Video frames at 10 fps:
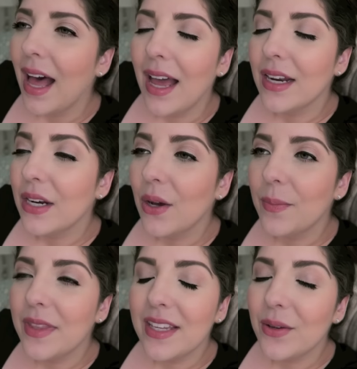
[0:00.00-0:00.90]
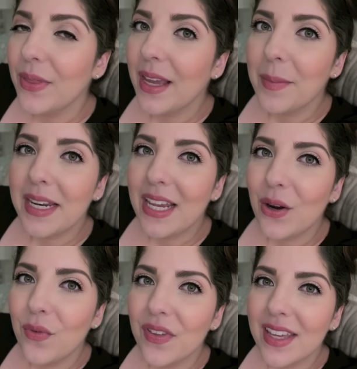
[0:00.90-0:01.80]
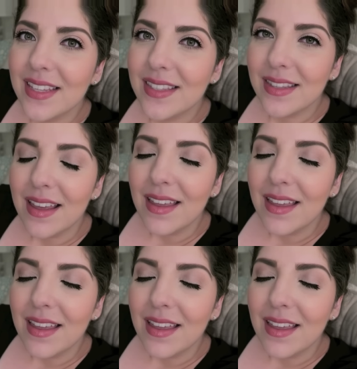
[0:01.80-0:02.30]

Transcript: I don't know, I don't think I'm gonna get over this.